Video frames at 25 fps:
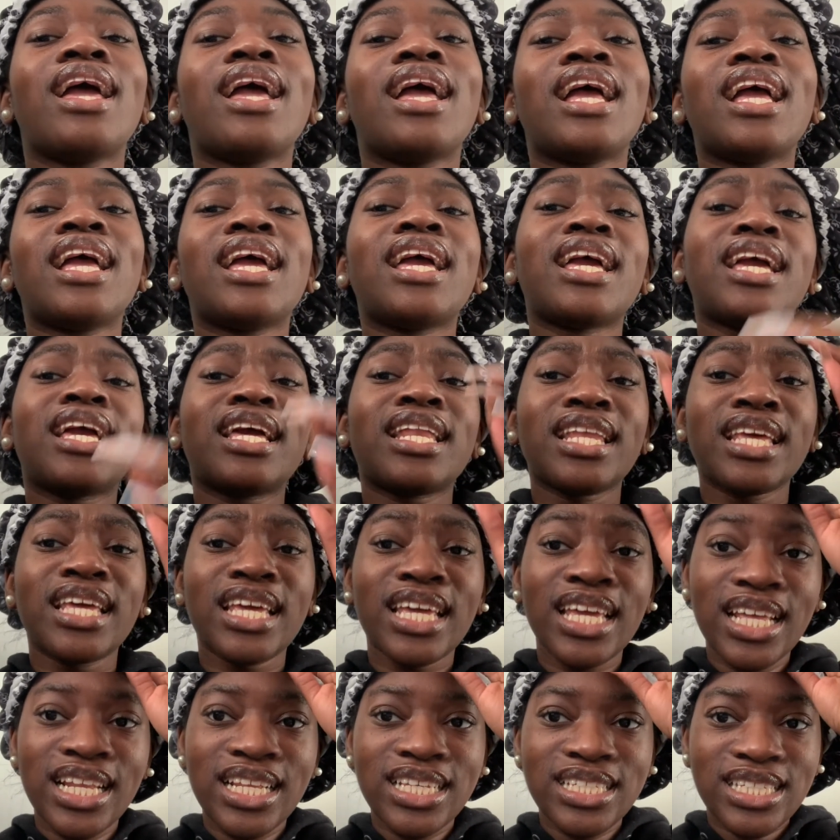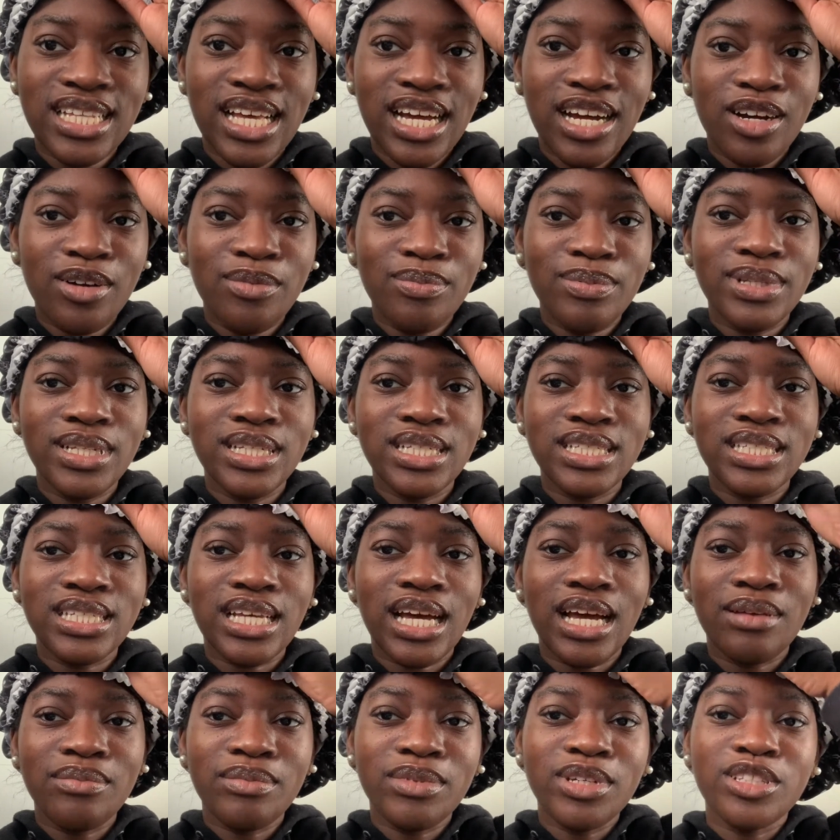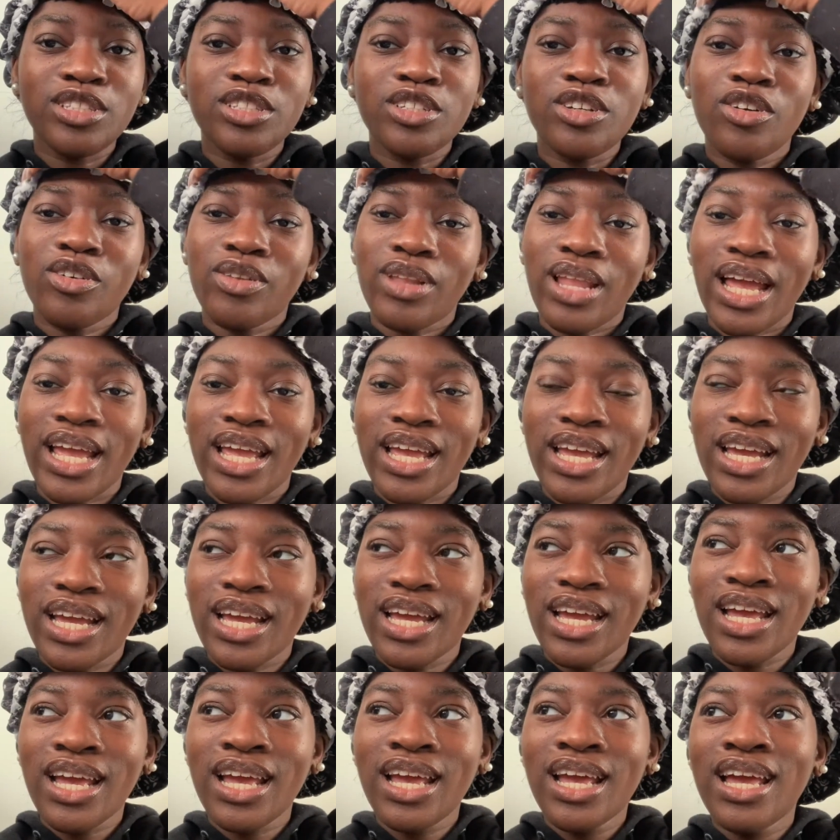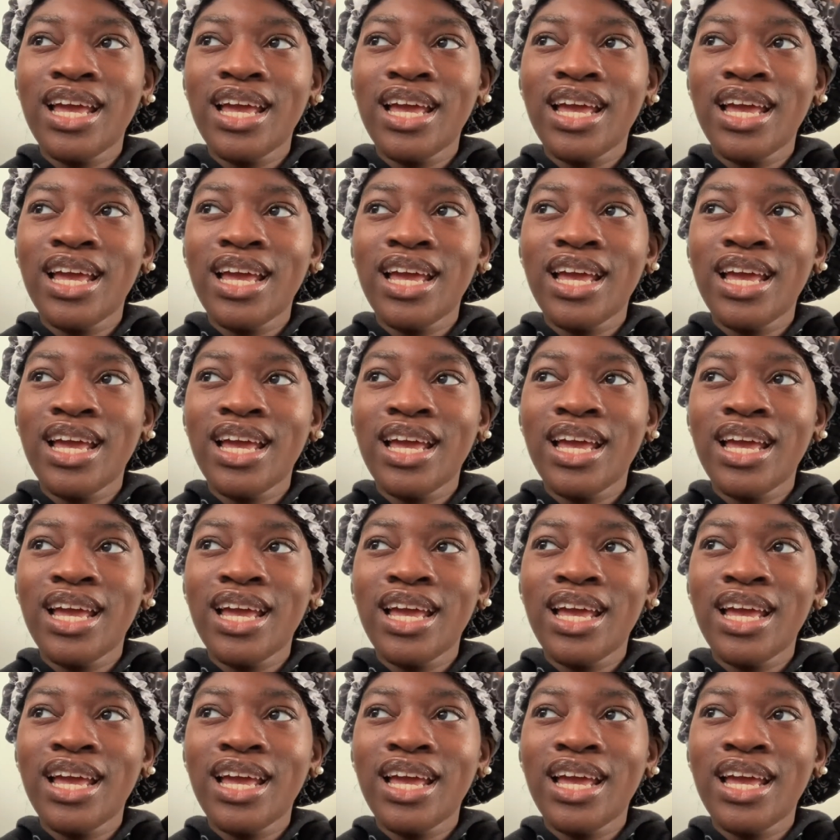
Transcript: and he does not open the assignment until like